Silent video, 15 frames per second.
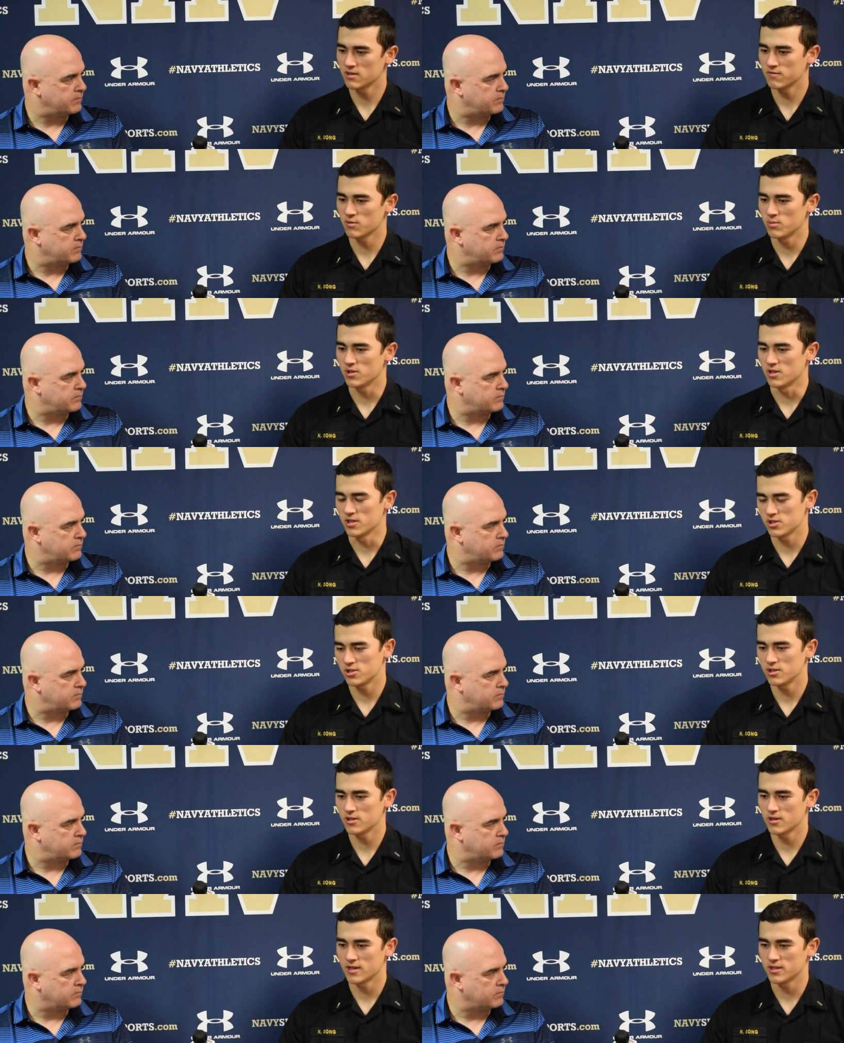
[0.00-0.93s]
Speaker 1: thing for me this
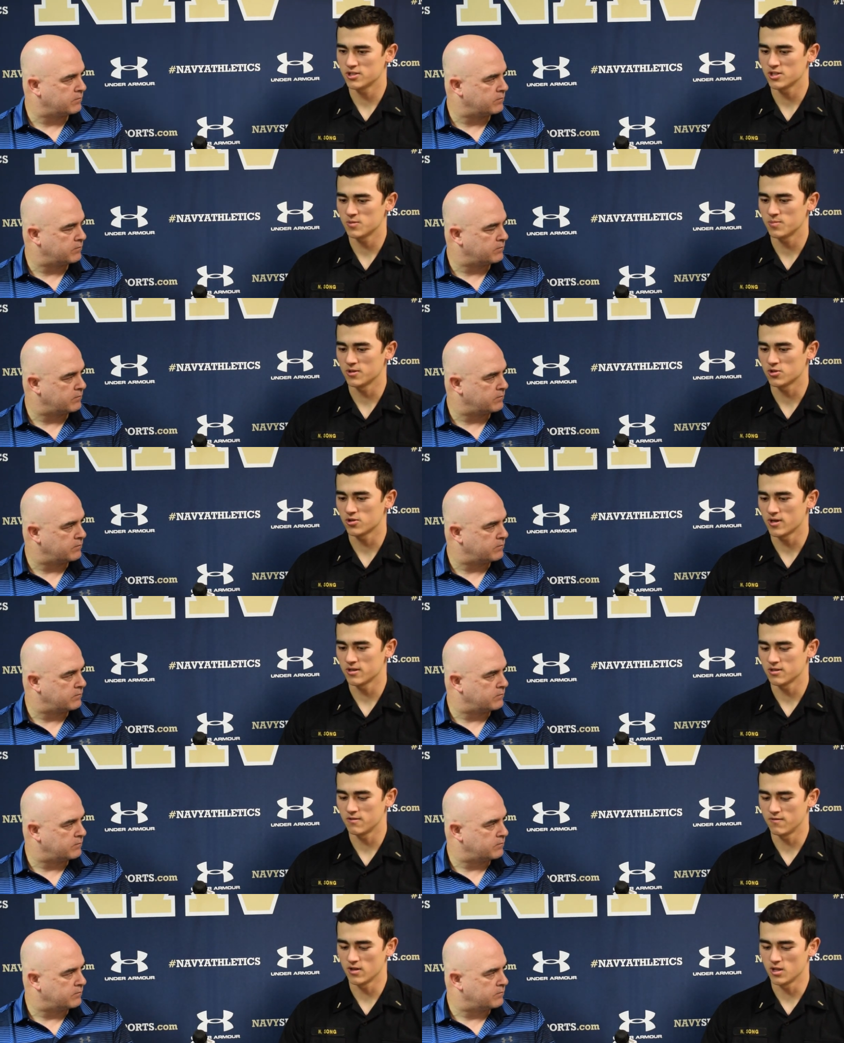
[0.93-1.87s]
year has just been trying to
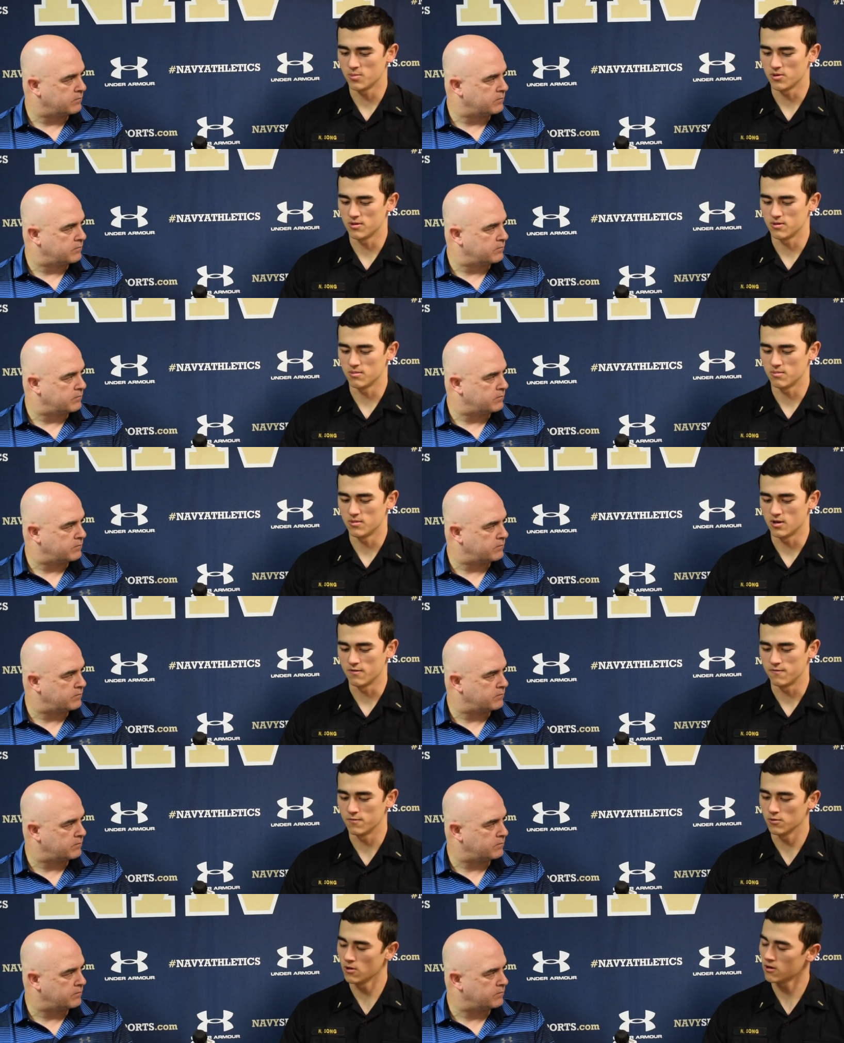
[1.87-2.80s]
develop a
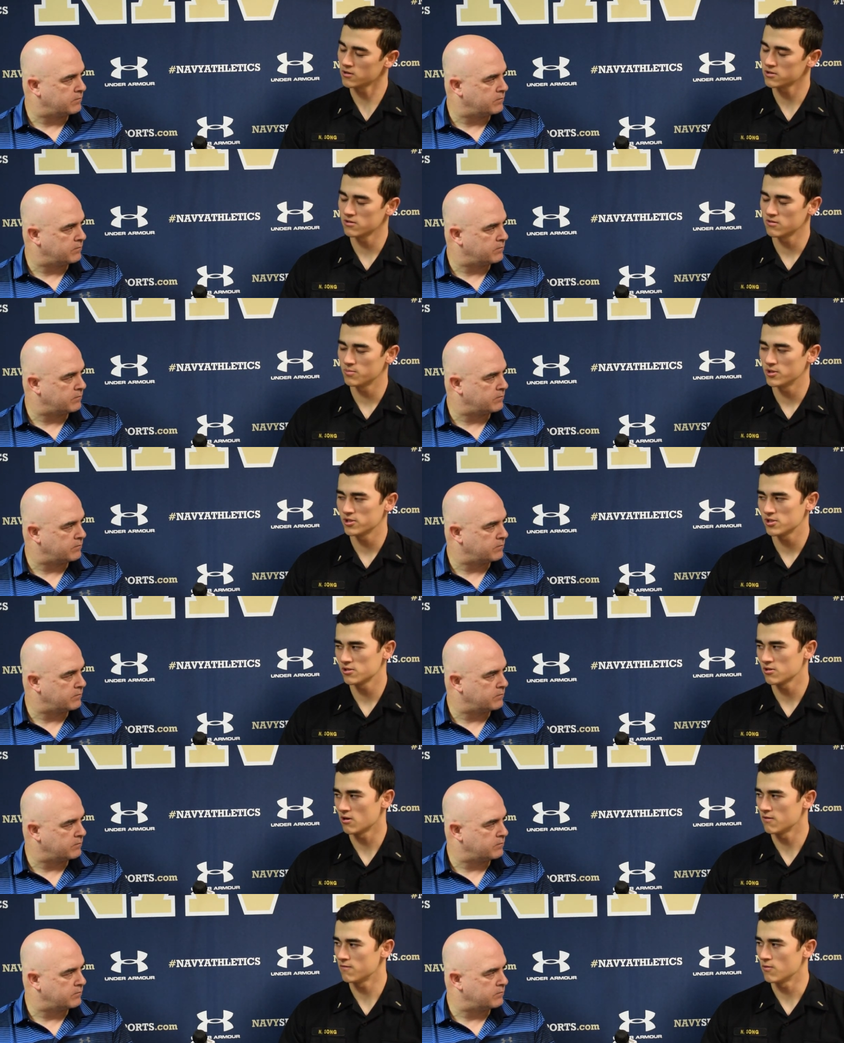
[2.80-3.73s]
full arsenal of pitches,
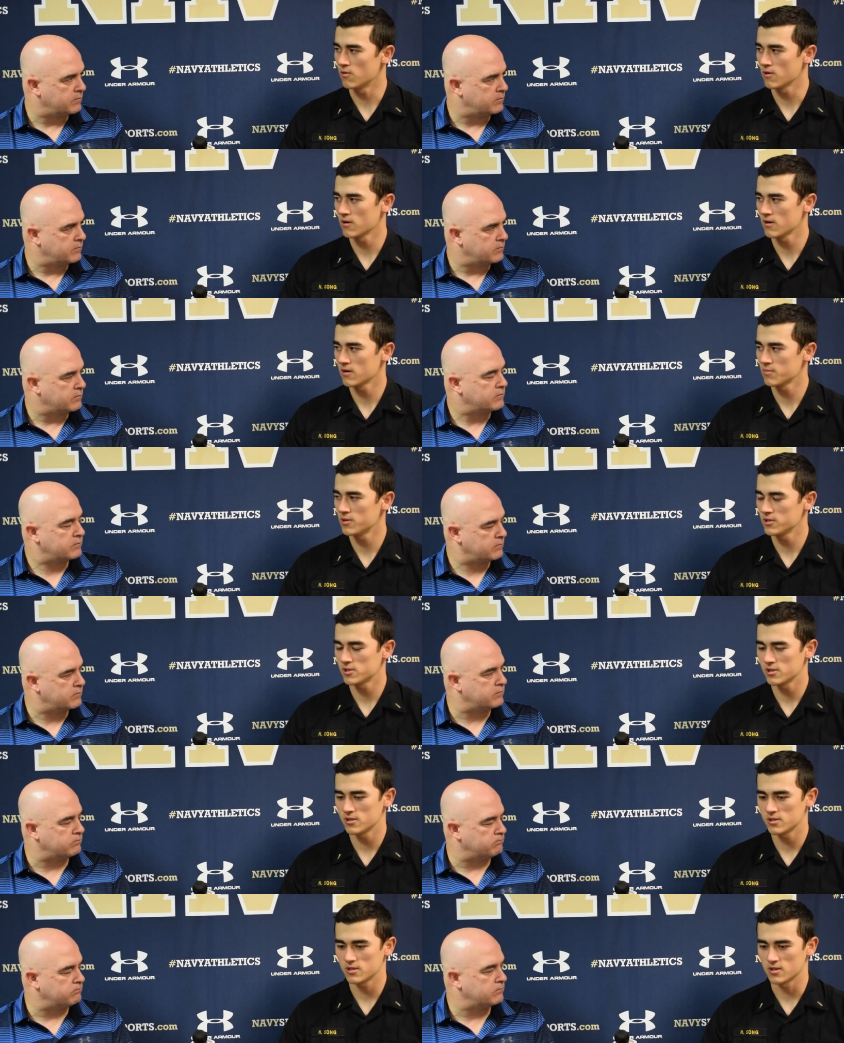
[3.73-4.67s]
all four pitches.